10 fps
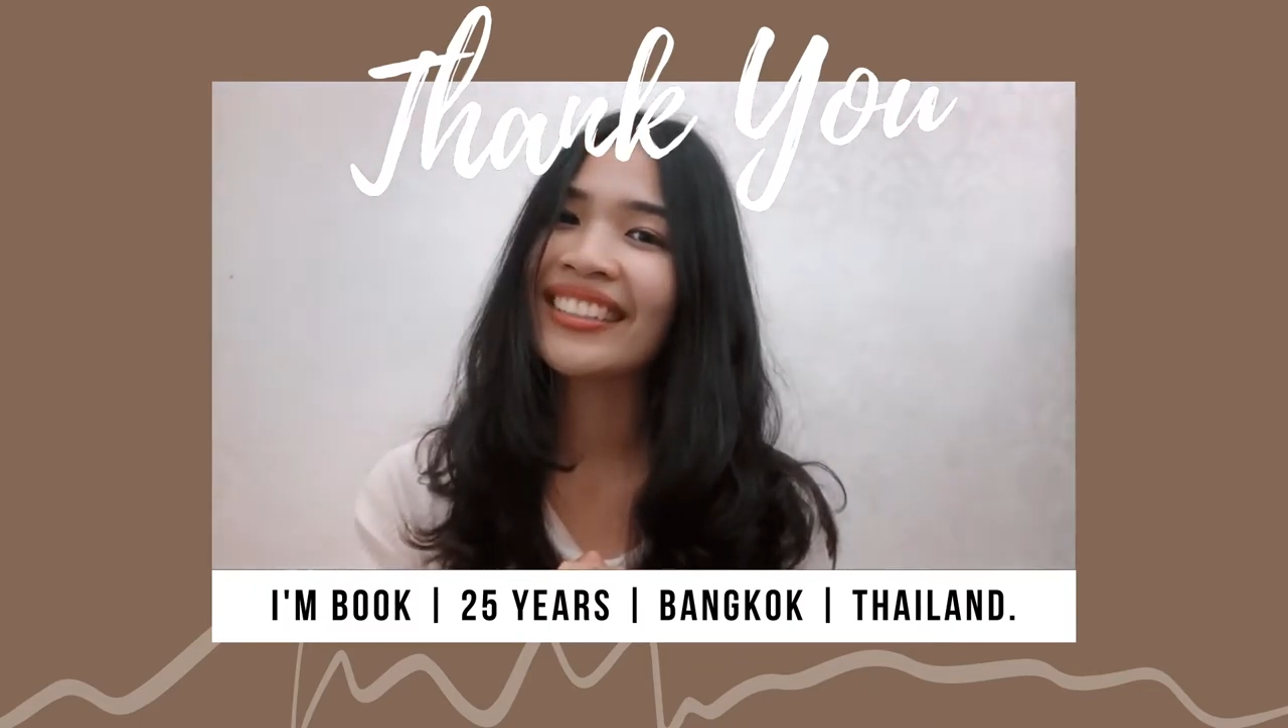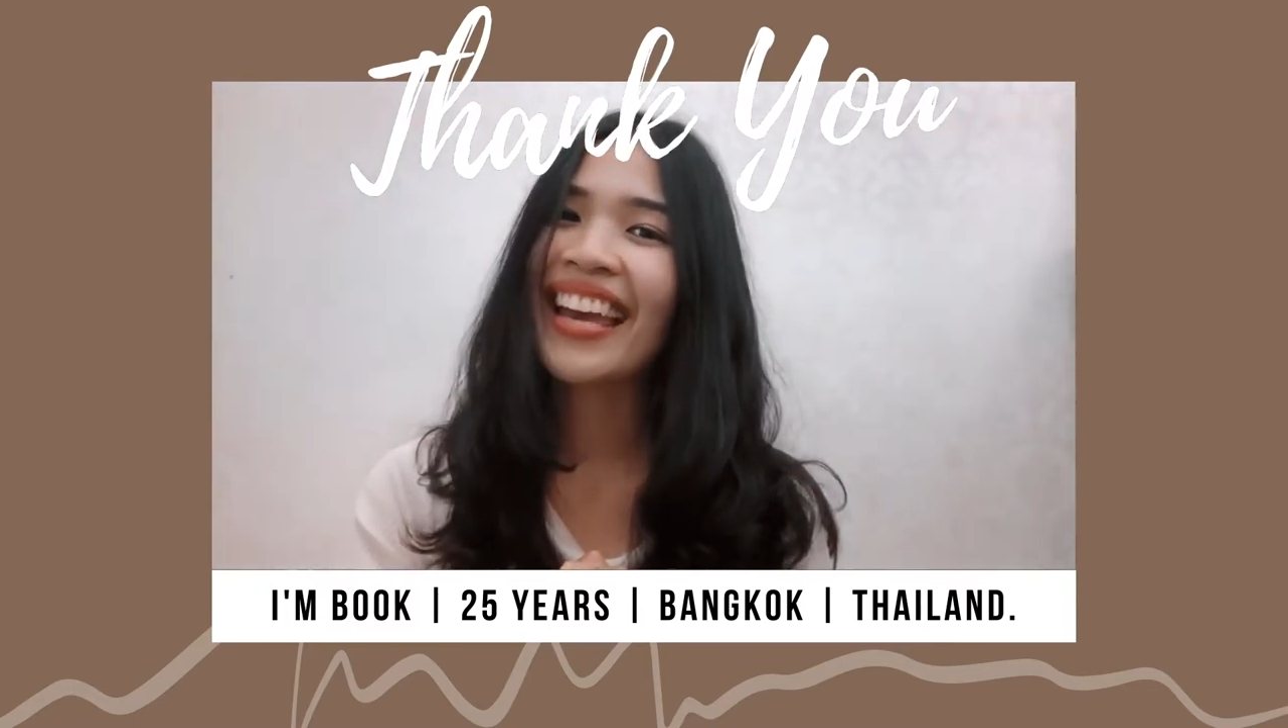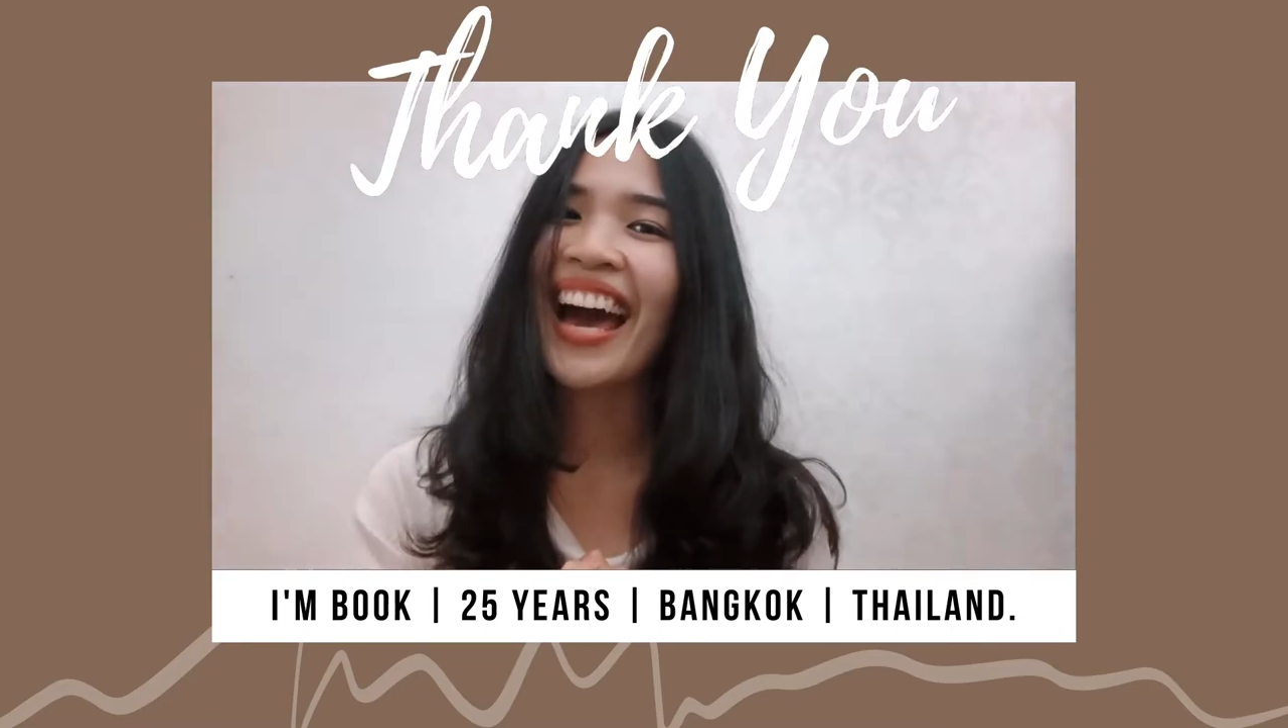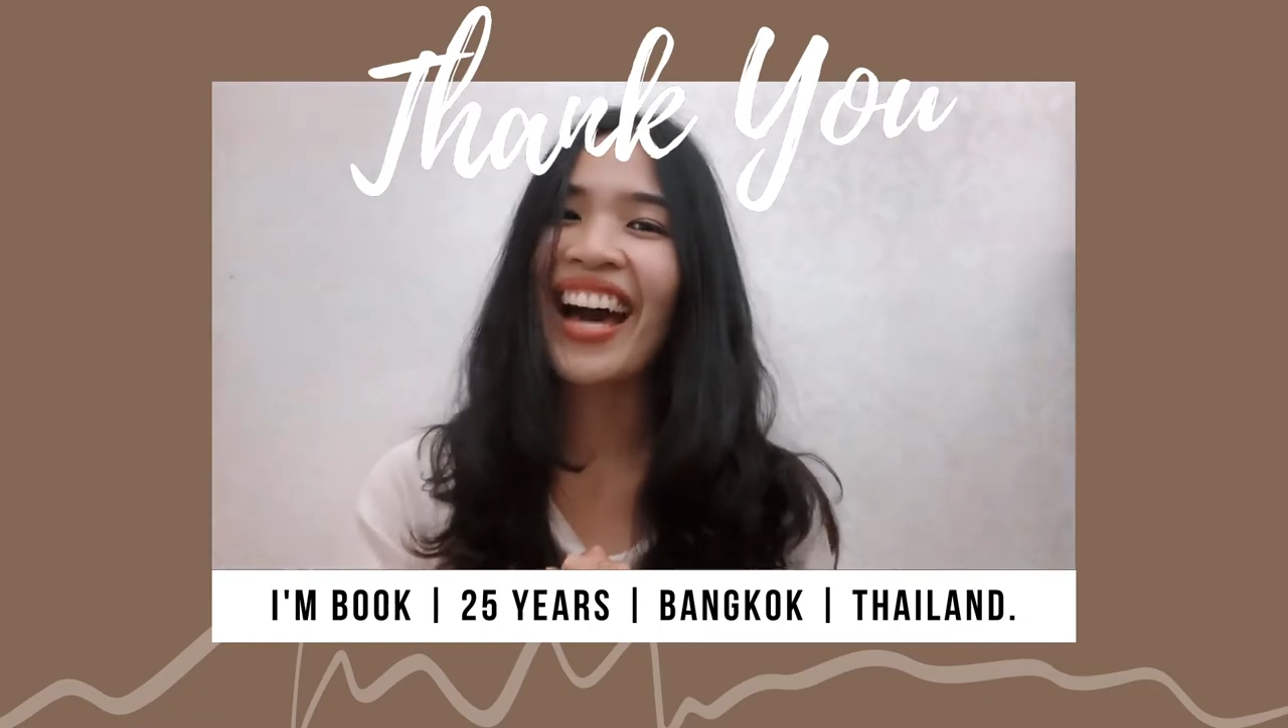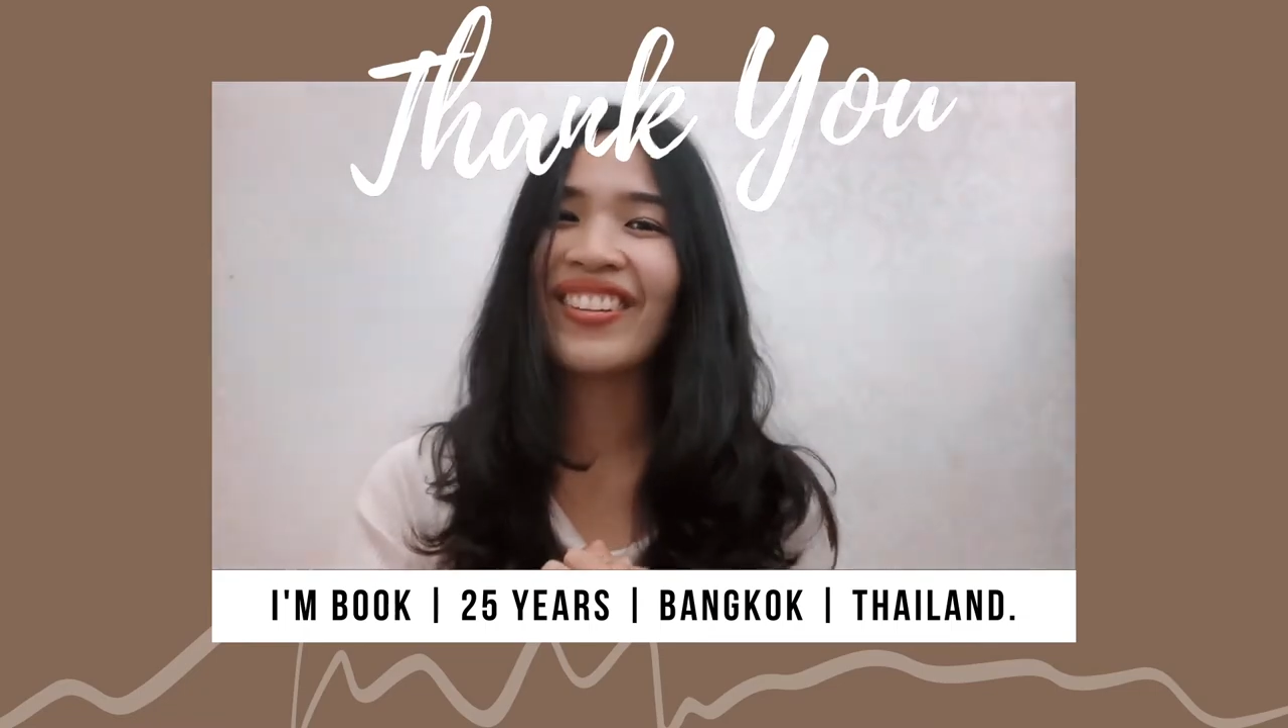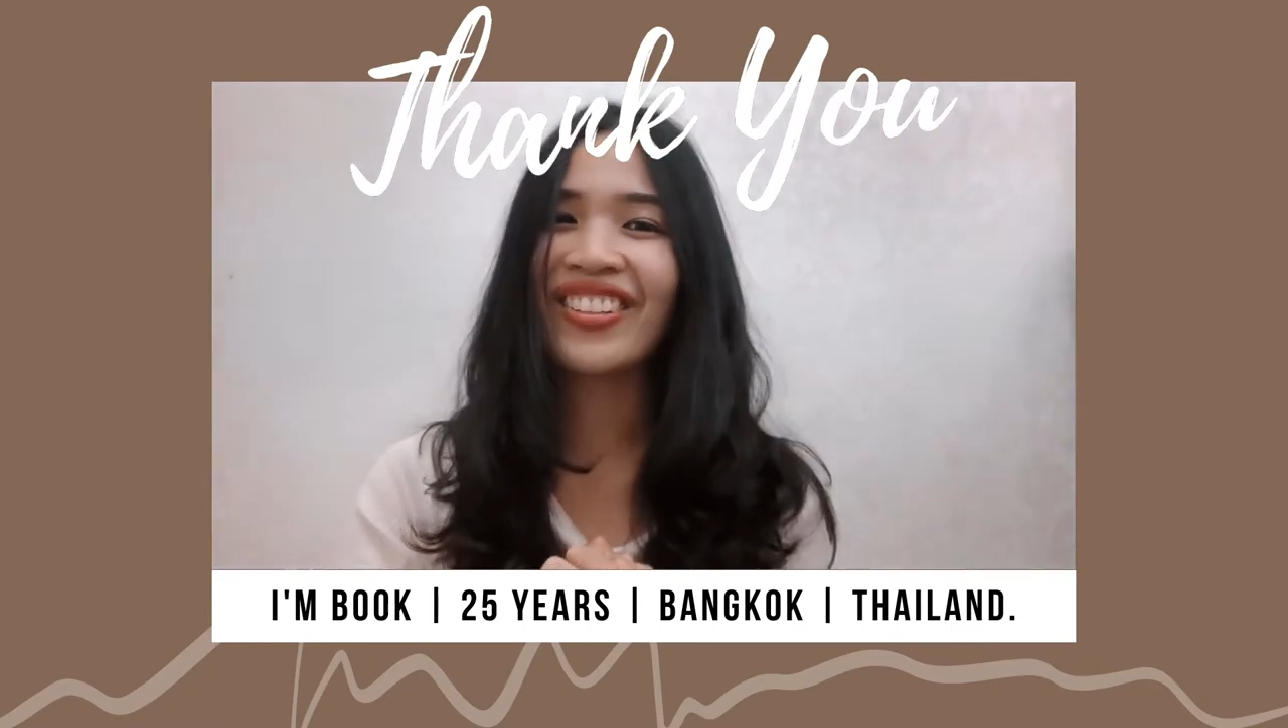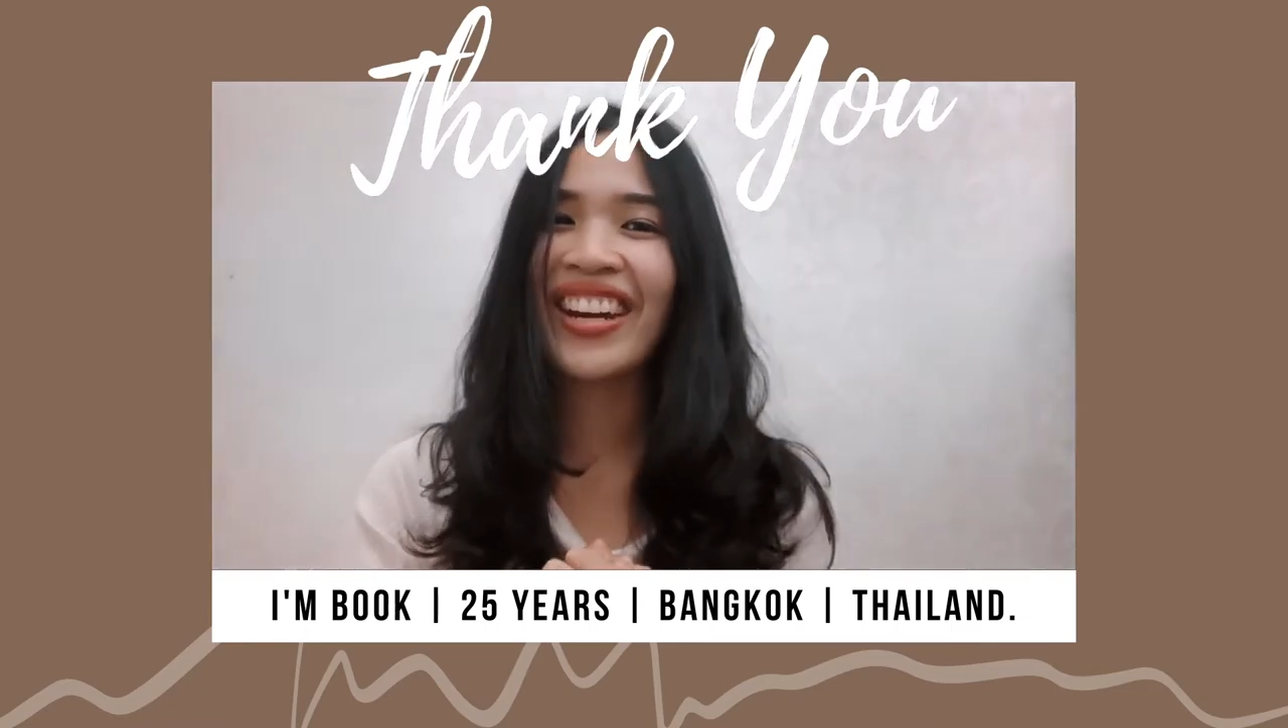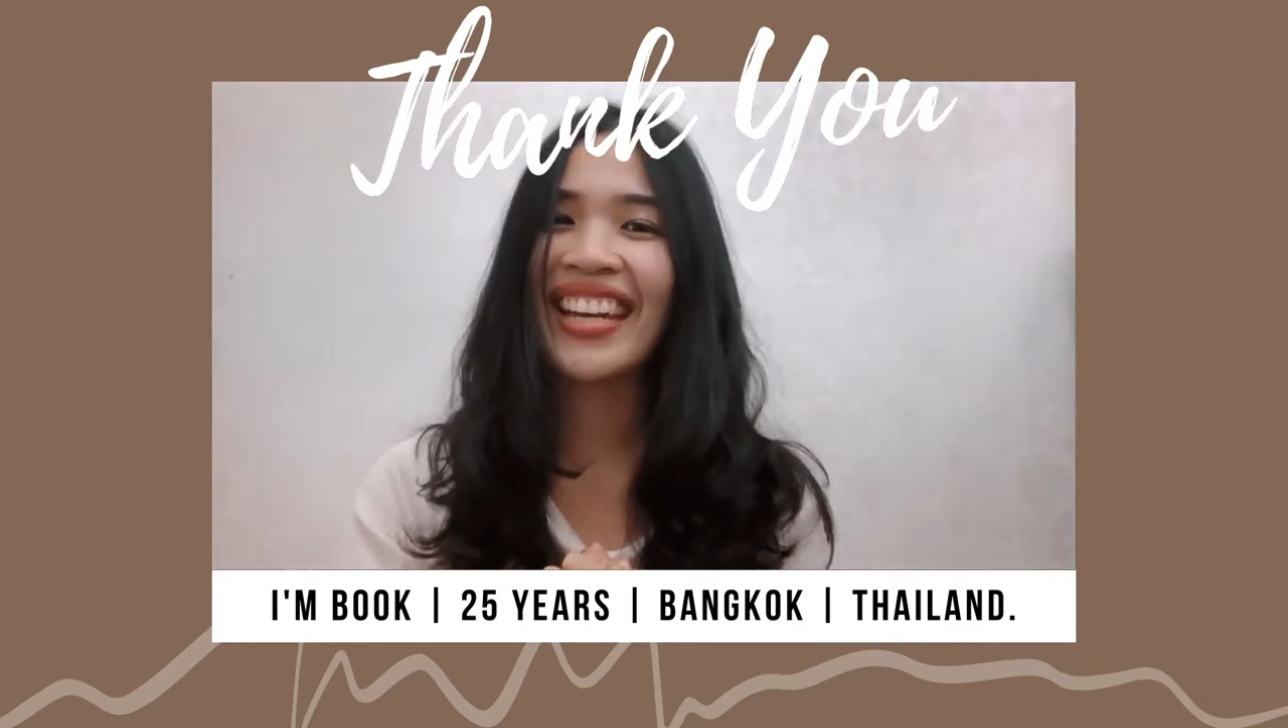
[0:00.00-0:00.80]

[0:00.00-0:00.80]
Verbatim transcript: have a great